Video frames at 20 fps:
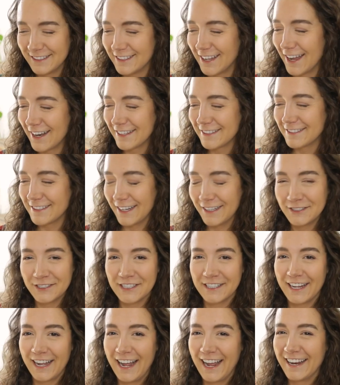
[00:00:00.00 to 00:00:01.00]
not a suction
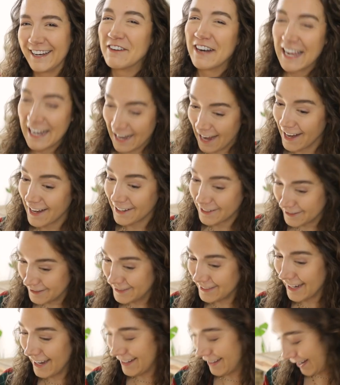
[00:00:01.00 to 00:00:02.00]
guy, but I
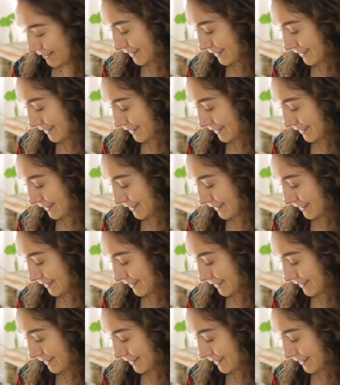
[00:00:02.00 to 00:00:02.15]
understand. I